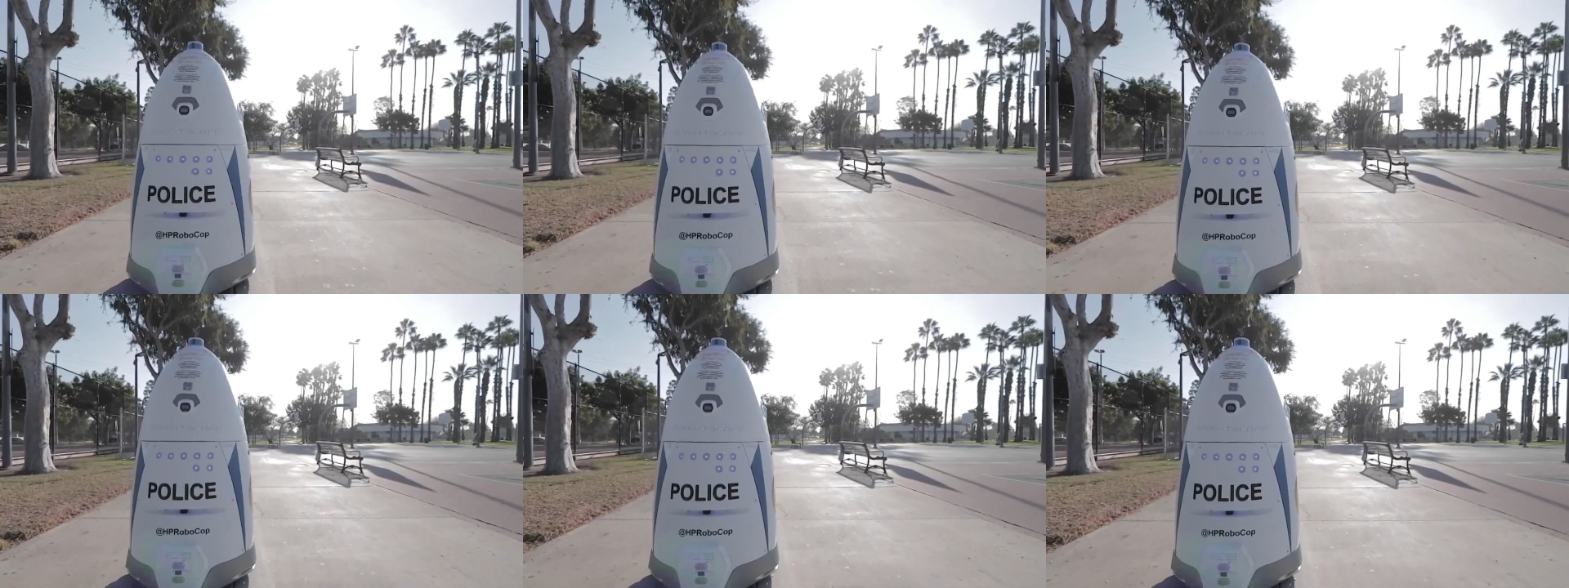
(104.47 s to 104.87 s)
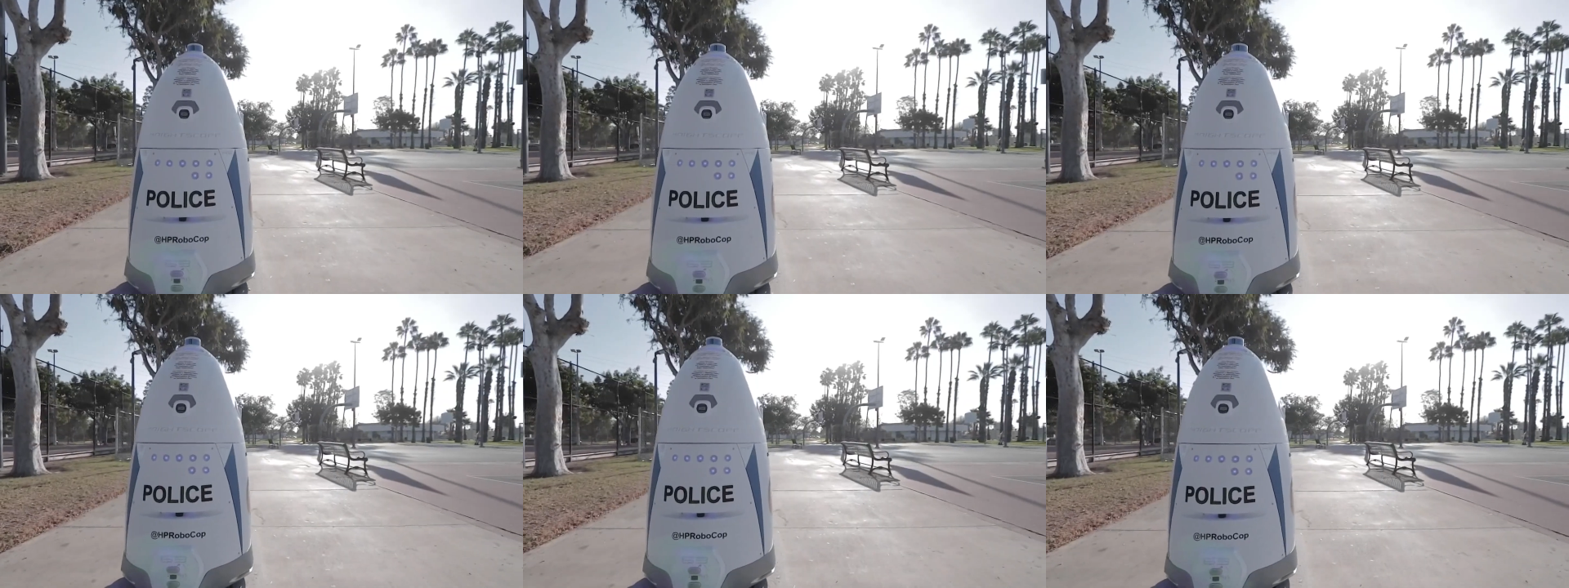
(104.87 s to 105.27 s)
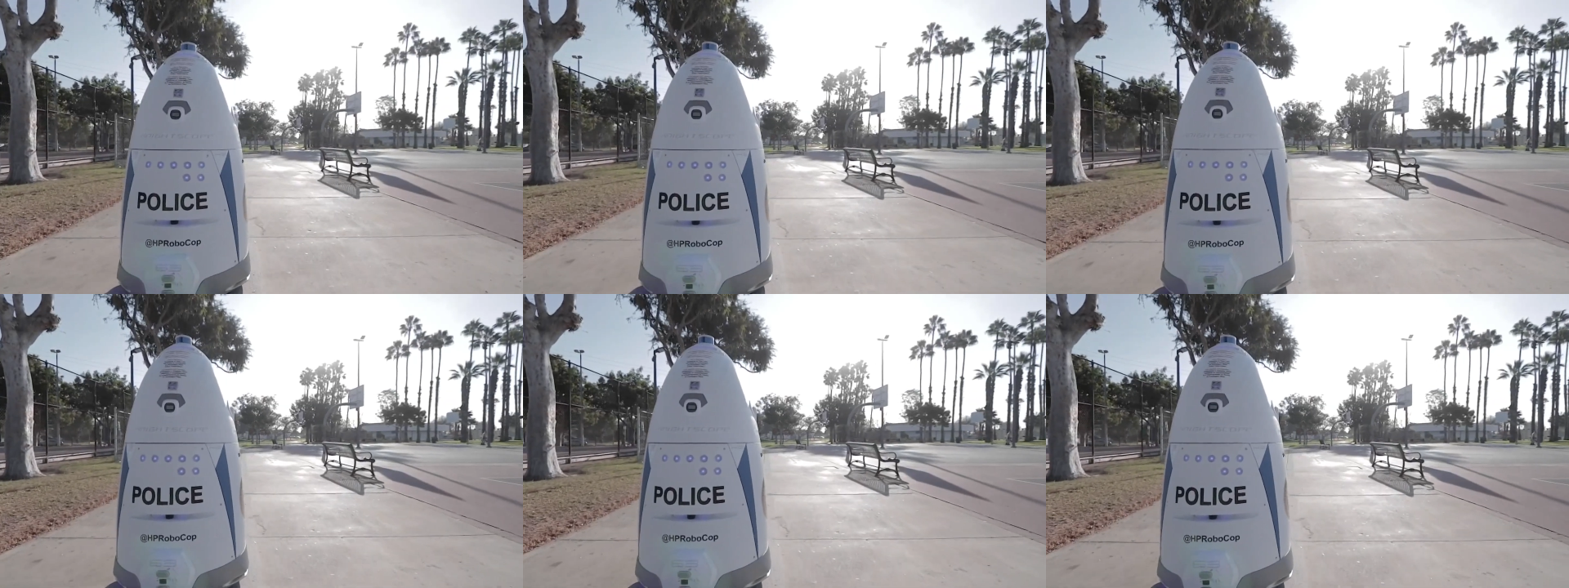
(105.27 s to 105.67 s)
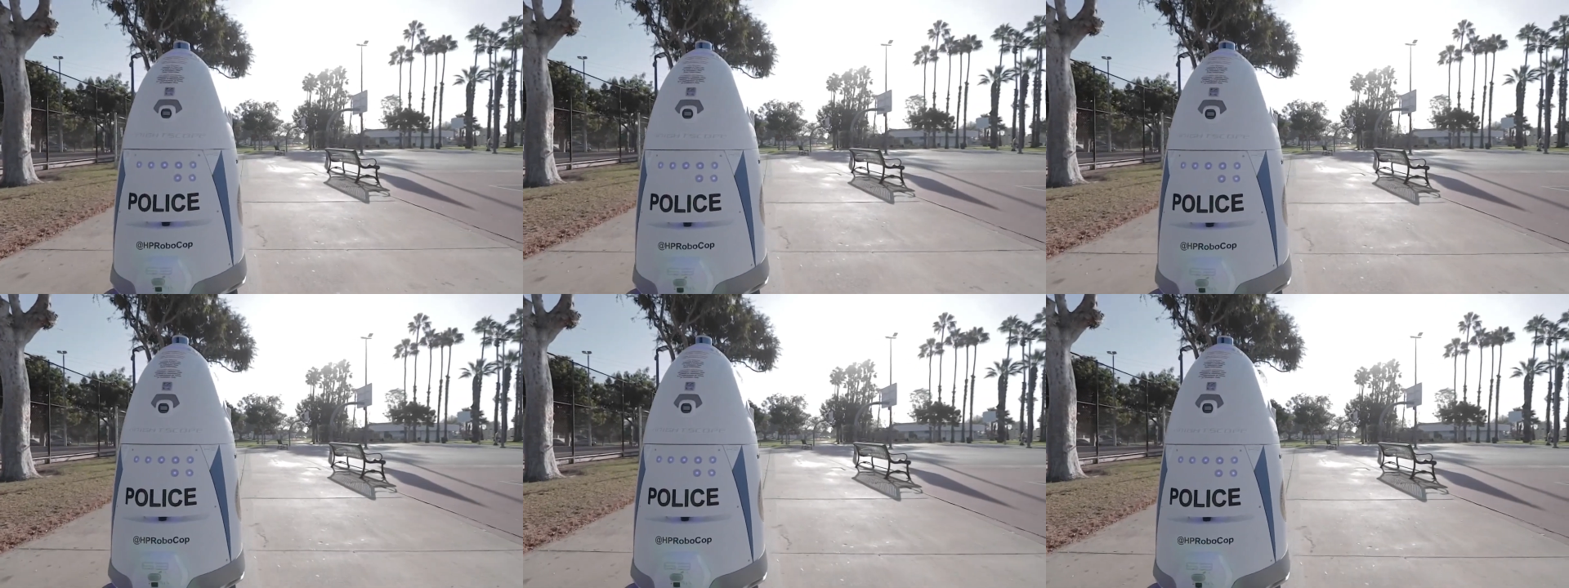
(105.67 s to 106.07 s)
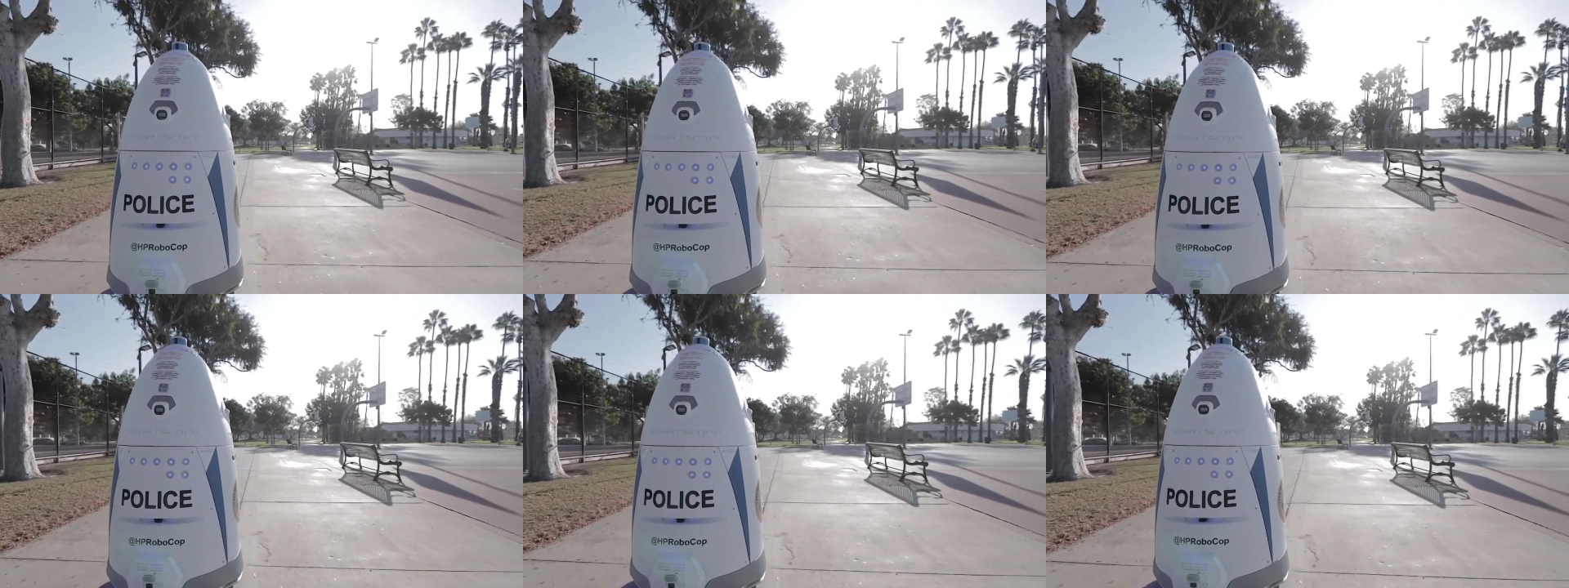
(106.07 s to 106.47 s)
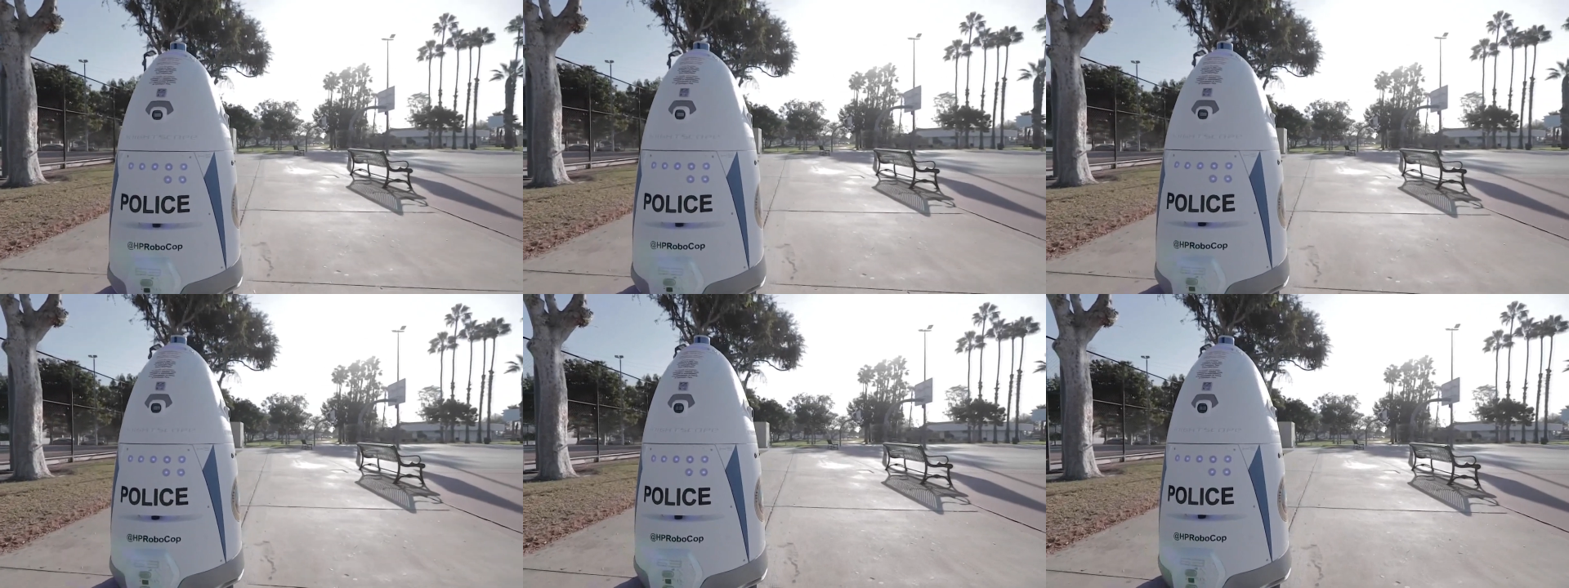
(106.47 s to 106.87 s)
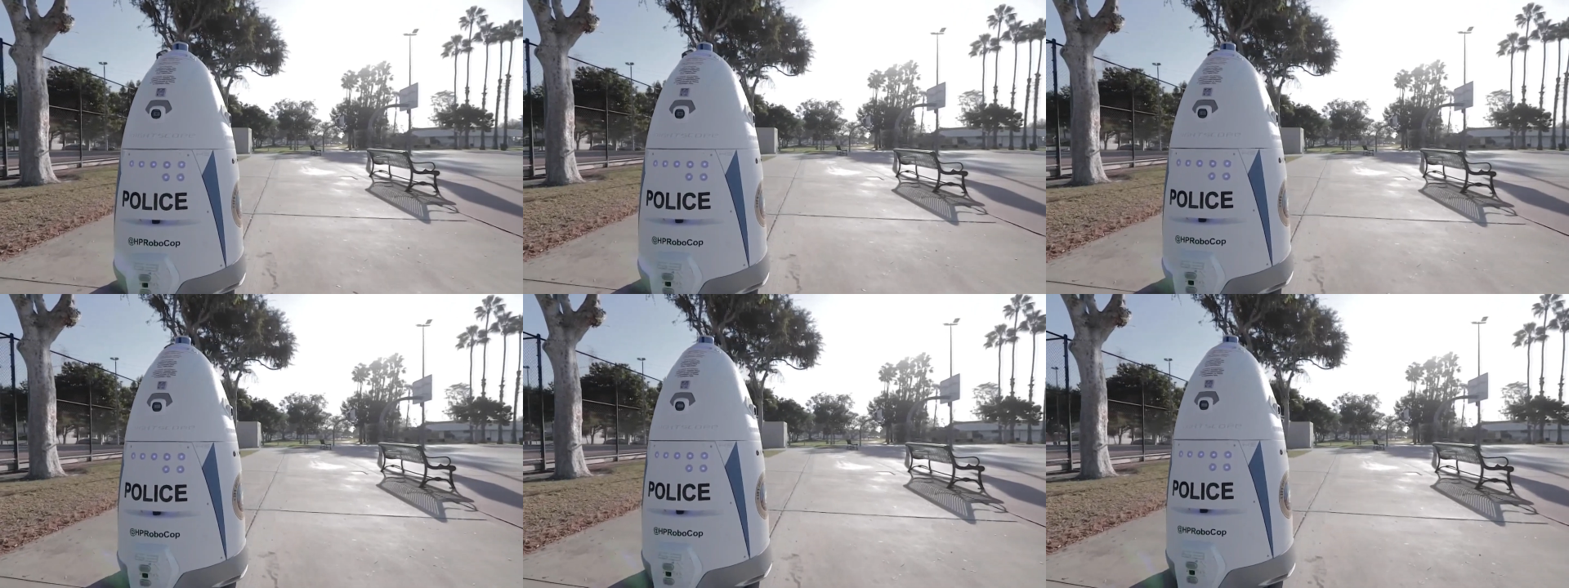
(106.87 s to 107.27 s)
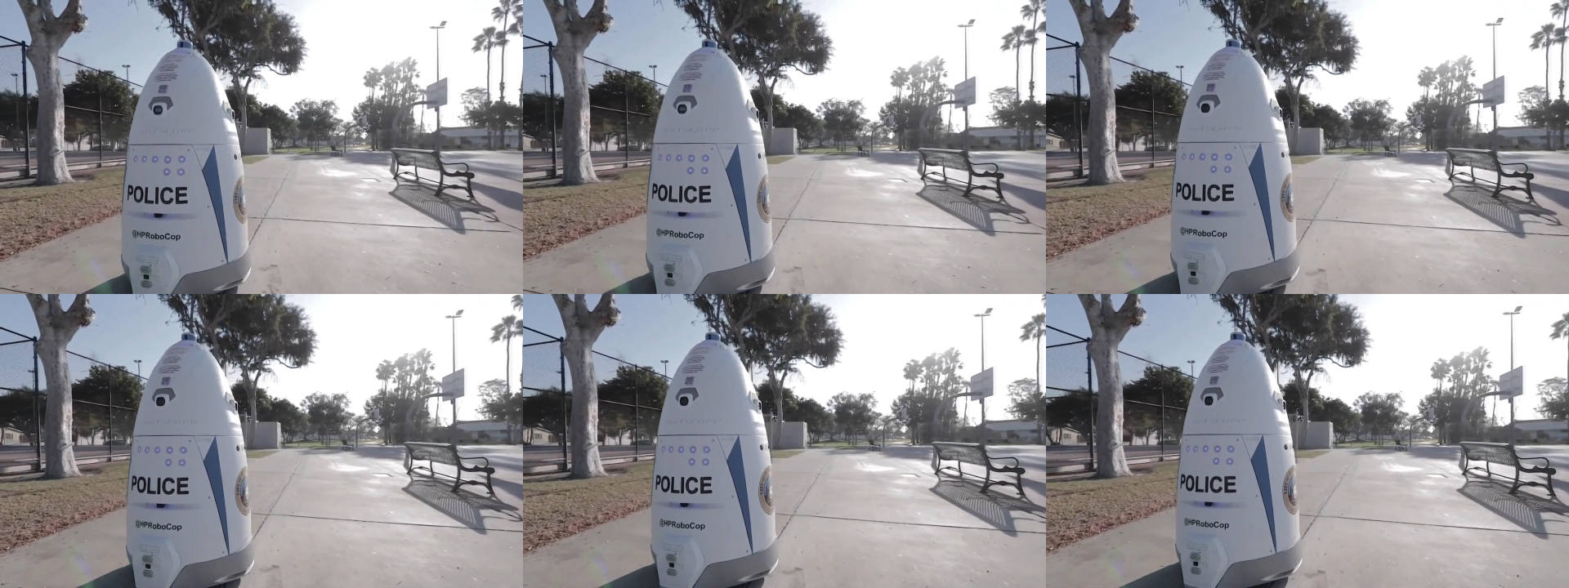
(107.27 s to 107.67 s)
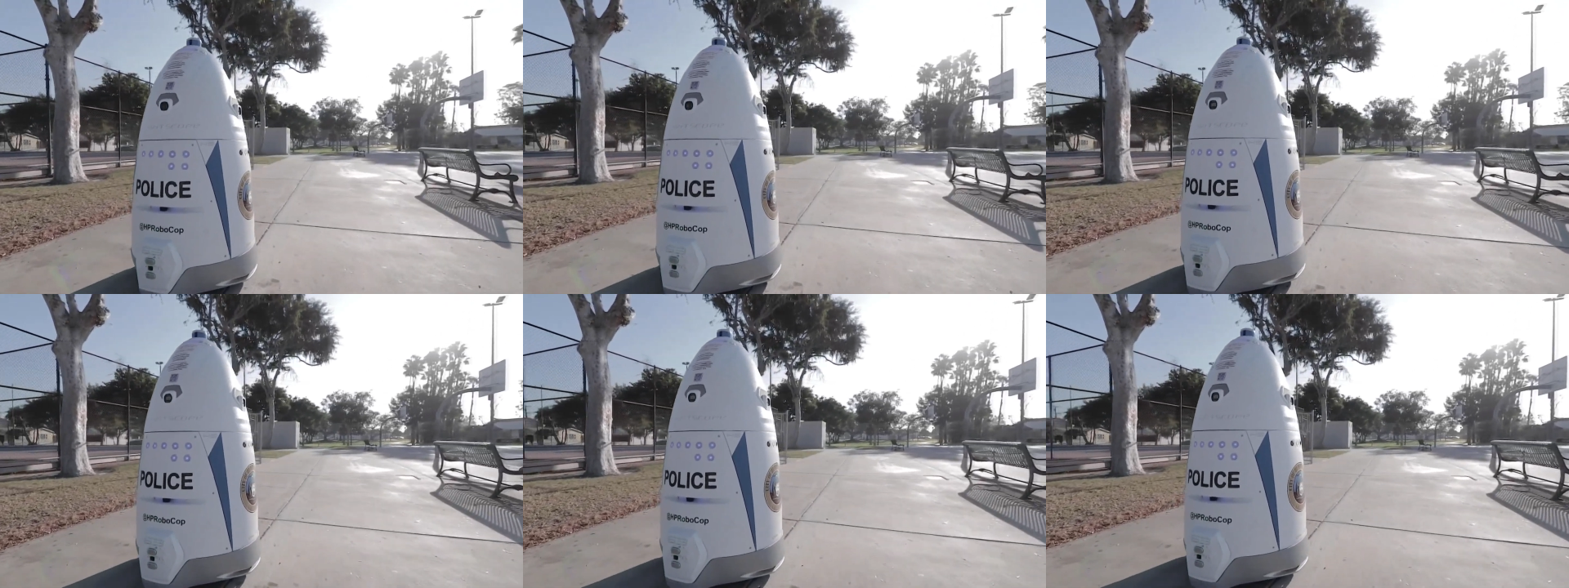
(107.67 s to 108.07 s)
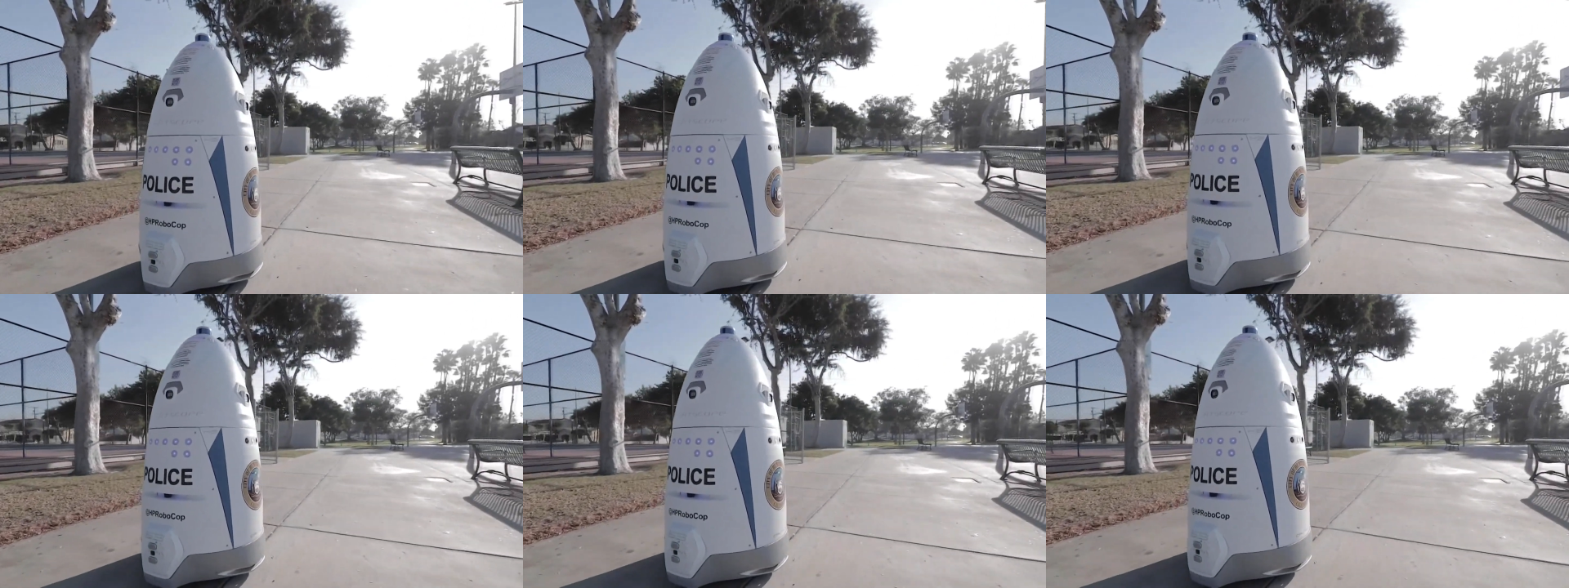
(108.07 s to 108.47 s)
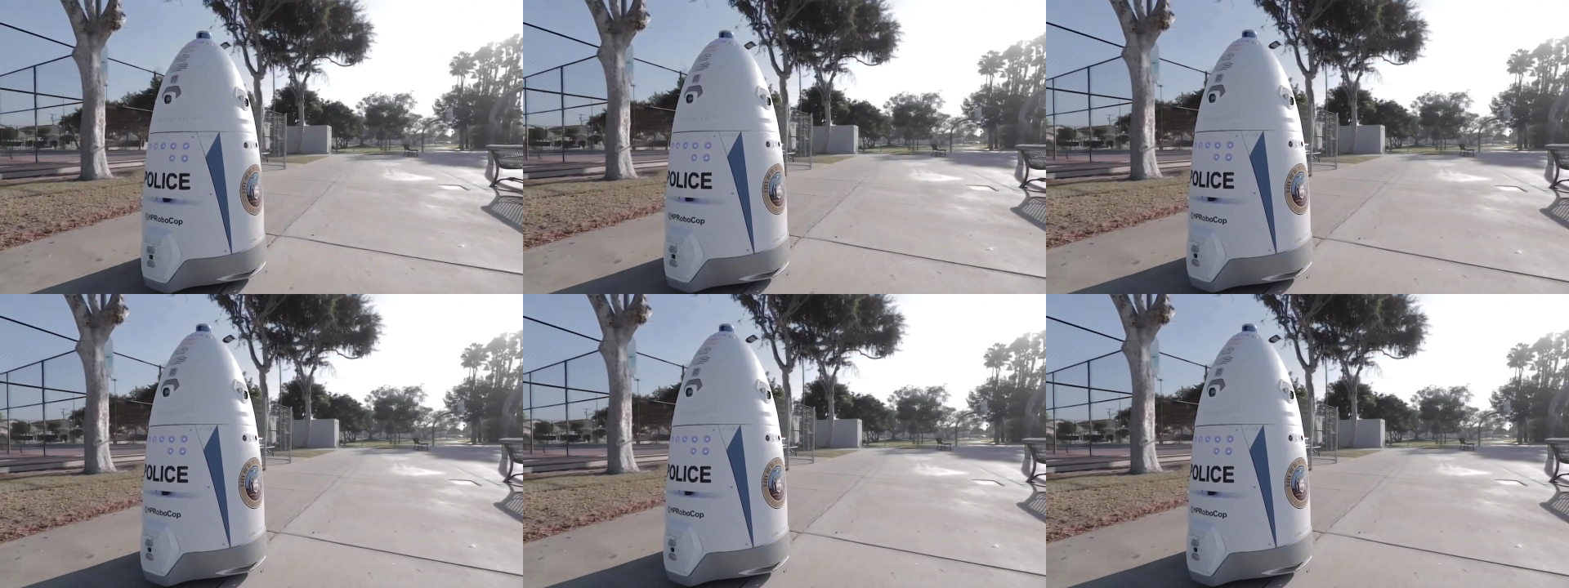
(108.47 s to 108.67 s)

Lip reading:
Nobody's mouth can be seen.